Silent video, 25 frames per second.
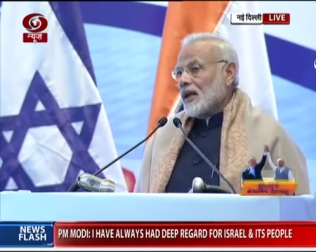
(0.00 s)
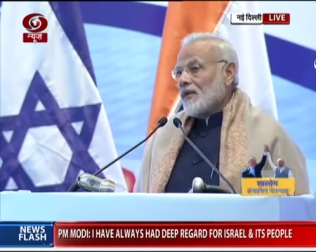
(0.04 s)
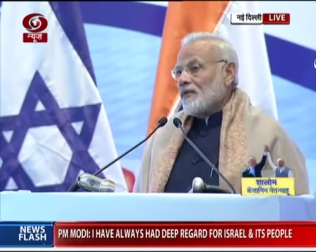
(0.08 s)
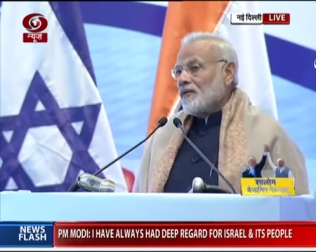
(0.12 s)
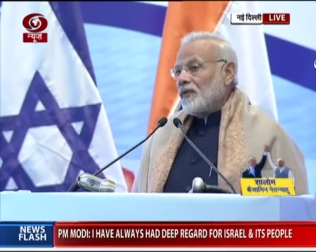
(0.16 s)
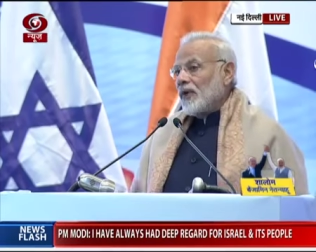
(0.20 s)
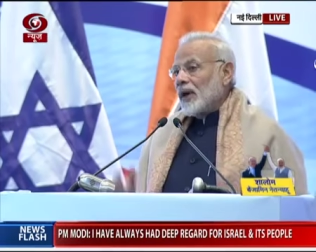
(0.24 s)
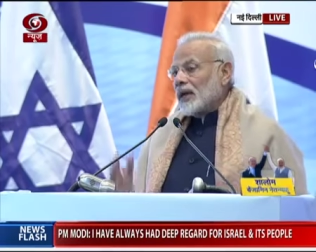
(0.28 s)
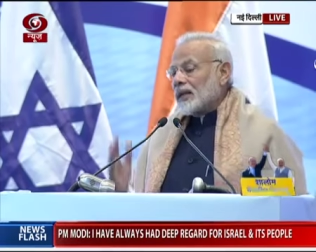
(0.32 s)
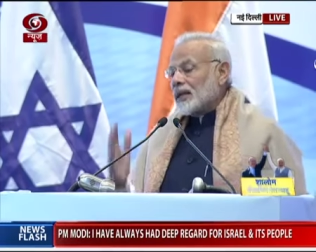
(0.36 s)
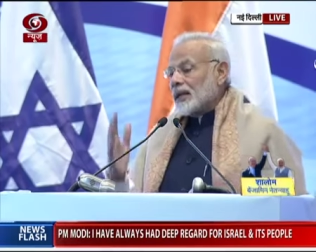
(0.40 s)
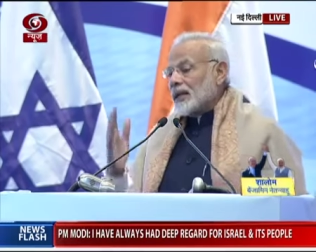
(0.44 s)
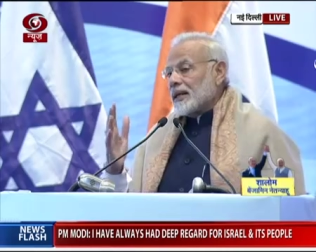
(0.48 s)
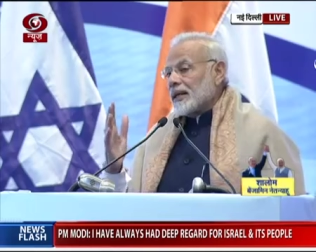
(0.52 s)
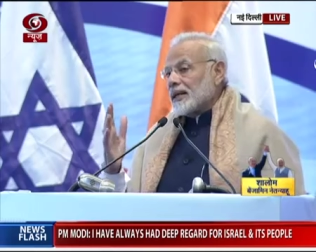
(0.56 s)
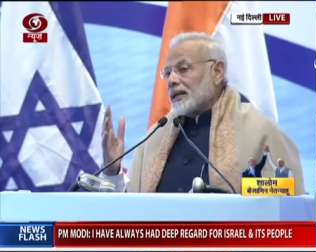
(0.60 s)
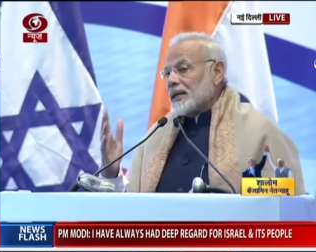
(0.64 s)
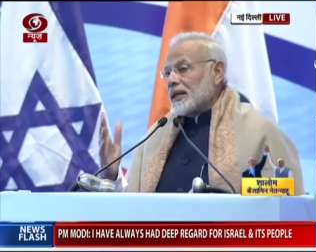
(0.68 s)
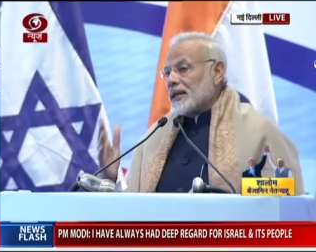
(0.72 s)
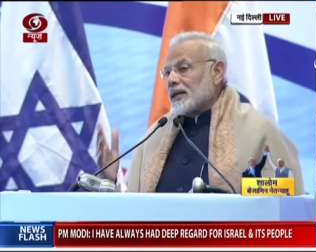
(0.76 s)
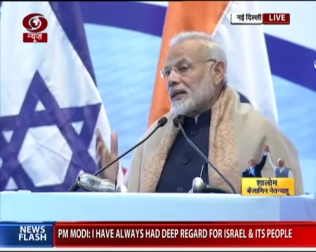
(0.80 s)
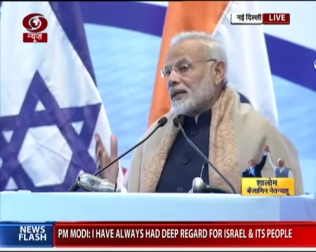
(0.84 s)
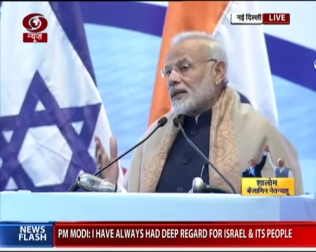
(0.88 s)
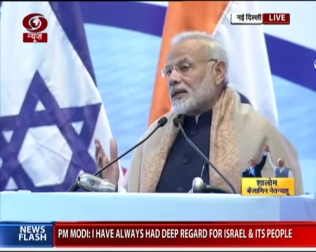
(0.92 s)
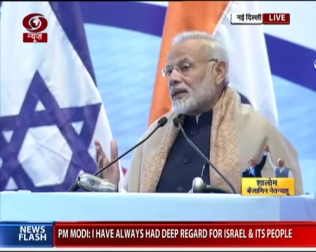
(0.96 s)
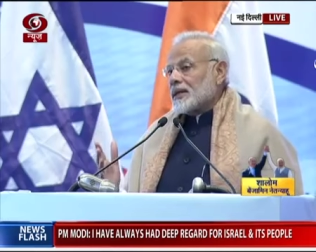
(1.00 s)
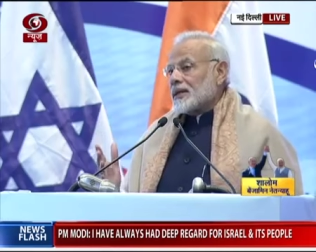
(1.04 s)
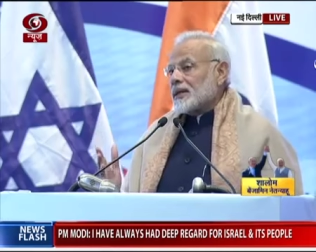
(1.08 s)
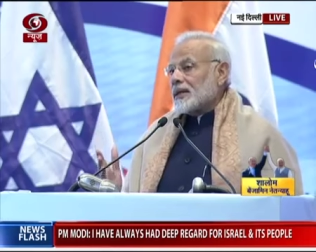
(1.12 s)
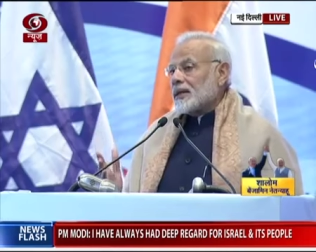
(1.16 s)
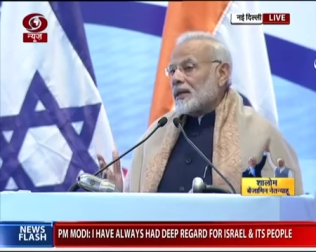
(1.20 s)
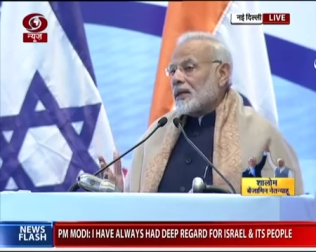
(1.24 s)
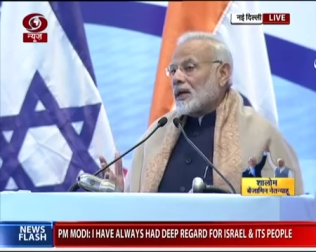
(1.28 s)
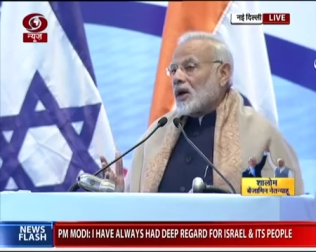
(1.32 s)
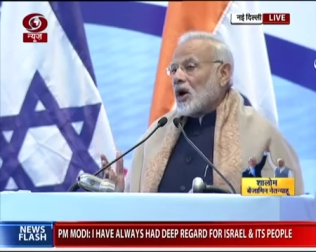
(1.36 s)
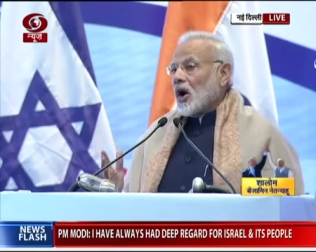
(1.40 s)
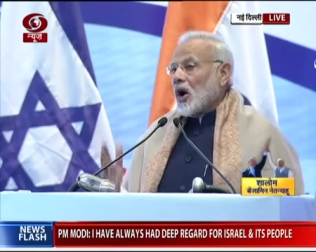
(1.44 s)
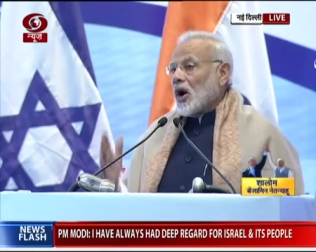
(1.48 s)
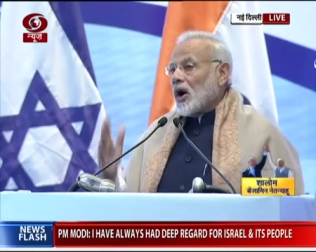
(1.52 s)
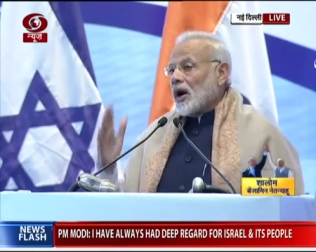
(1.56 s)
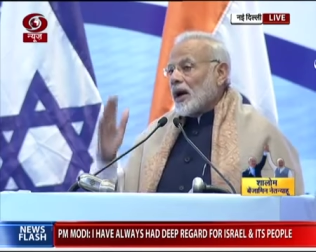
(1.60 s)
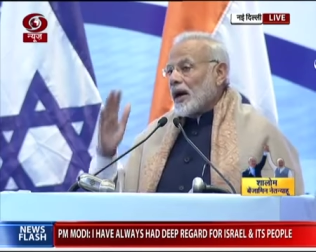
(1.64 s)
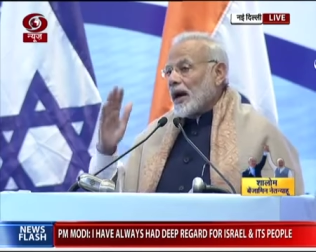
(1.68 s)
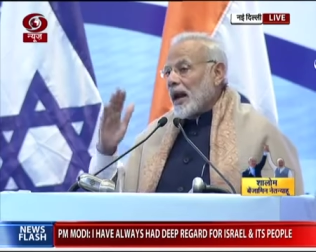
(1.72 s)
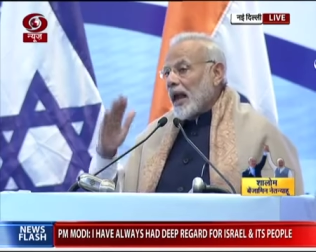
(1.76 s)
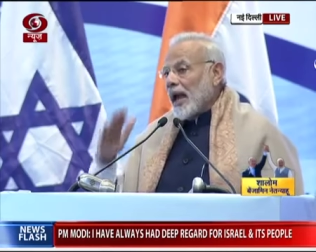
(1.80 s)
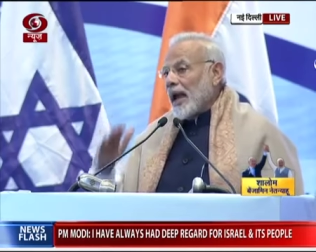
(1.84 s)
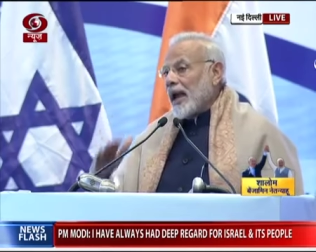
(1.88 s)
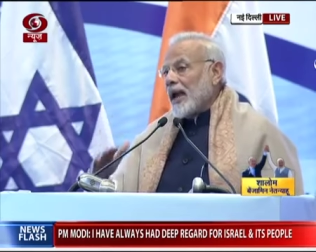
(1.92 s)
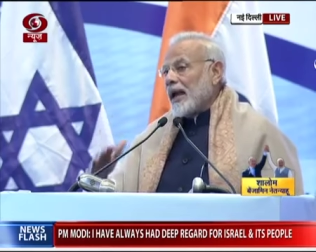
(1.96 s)
whether it is on
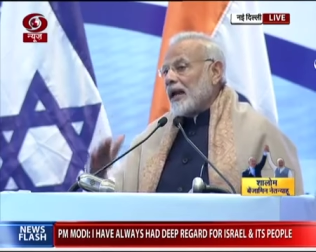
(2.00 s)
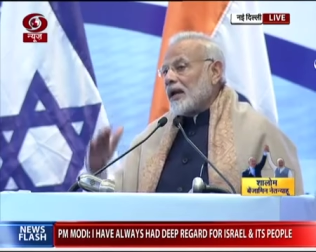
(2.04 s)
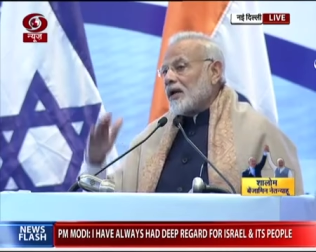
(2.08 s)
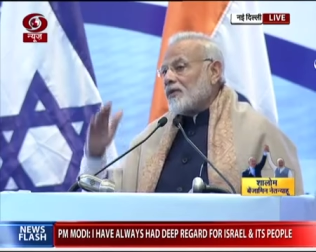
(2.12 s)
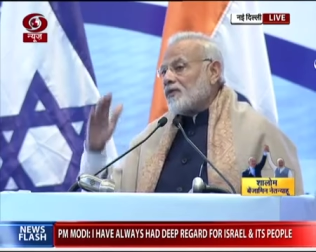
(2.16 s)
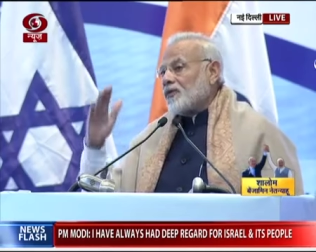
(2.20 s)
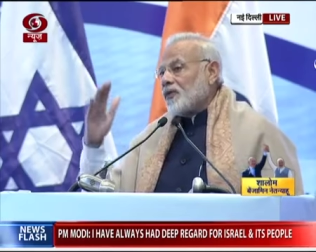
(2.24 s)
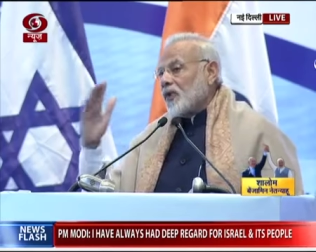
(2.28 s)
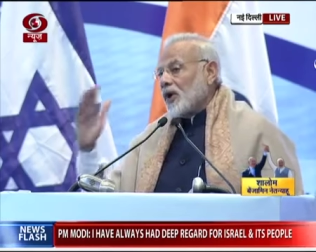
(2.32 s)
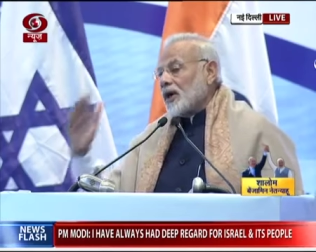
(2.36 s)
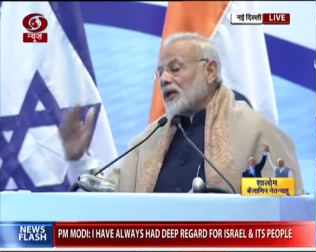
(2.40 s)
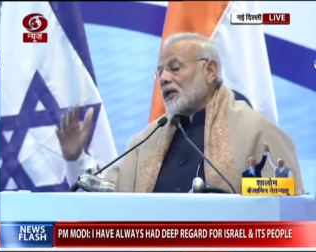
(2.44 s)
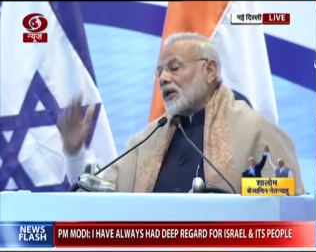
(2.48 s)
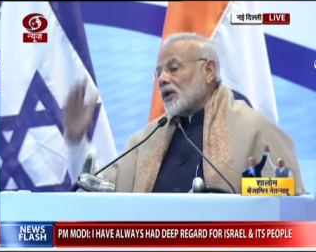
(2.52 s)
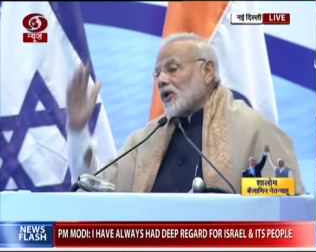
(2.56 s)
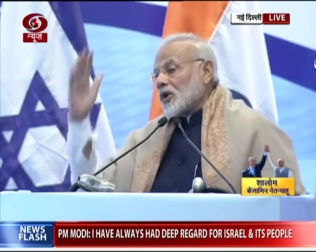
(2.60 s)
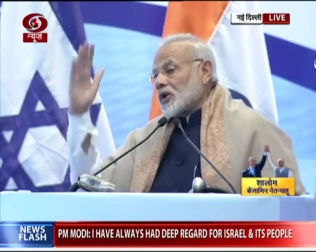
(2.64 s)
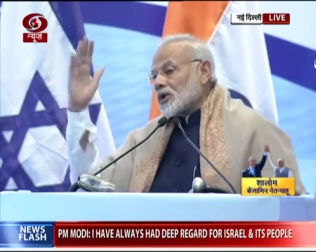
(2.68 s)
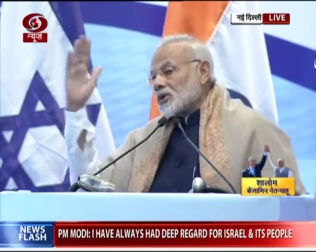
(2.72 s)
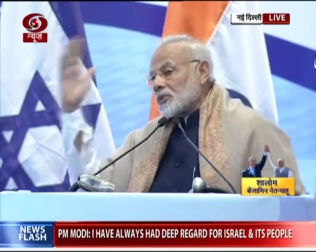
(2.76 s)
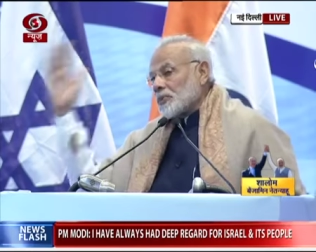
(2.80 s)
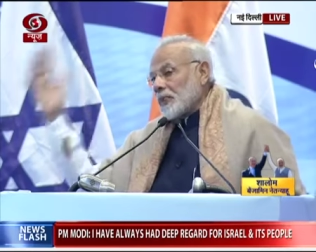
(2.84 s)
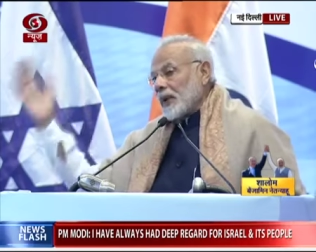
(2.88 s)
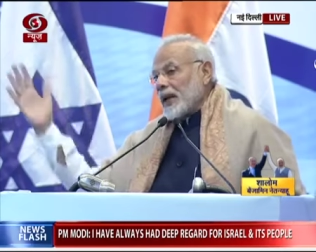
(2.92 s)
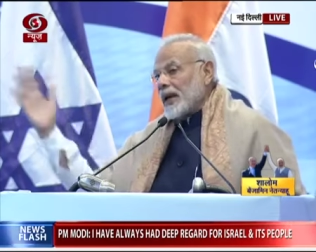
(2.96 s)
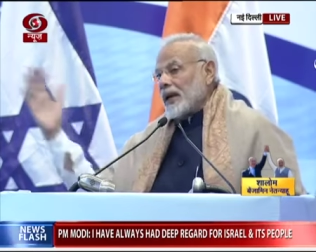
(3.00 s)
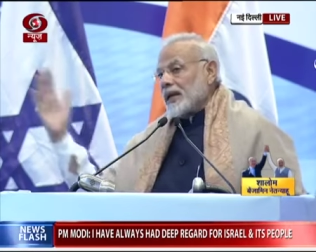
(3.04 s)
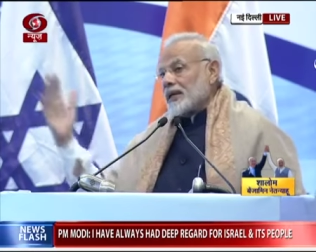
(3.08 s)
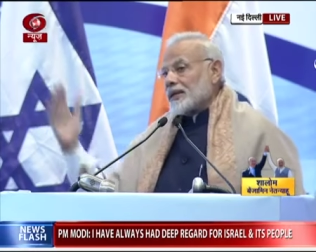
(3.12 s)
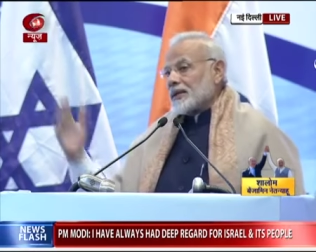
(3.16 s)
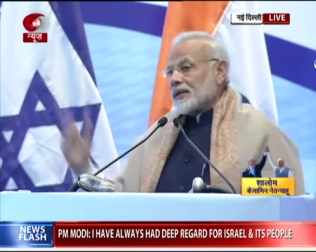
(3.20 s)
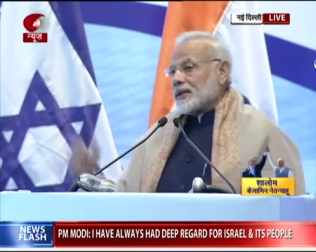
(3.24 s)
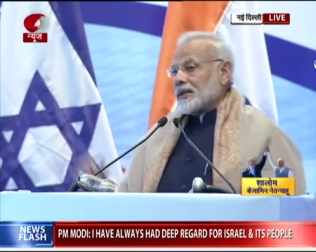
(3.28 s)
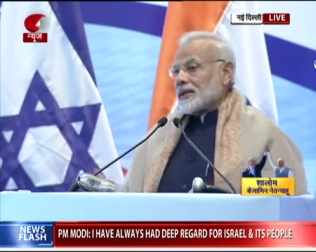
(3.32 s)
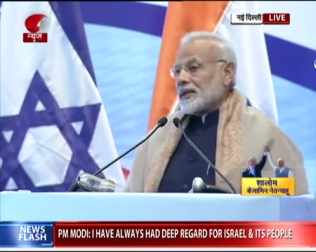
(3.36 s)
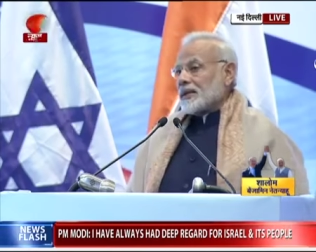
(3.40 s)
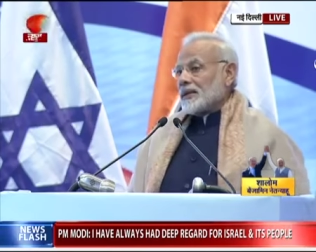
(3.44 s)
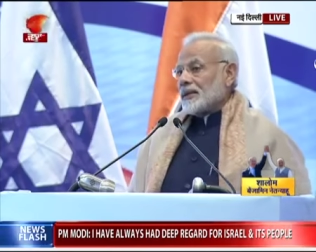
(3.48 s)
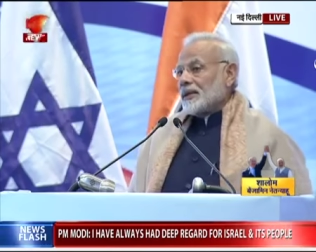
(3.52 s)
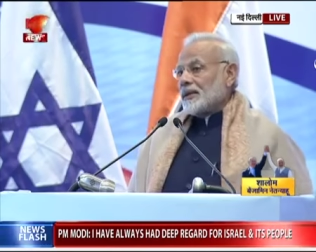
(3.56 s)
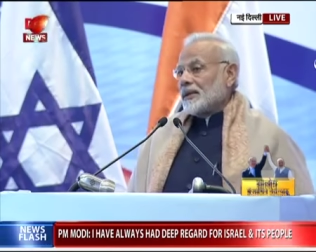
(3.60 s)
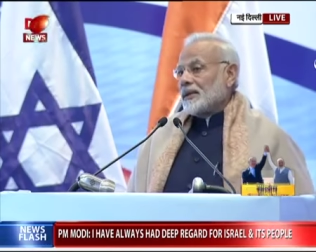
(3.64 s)
land, water or space,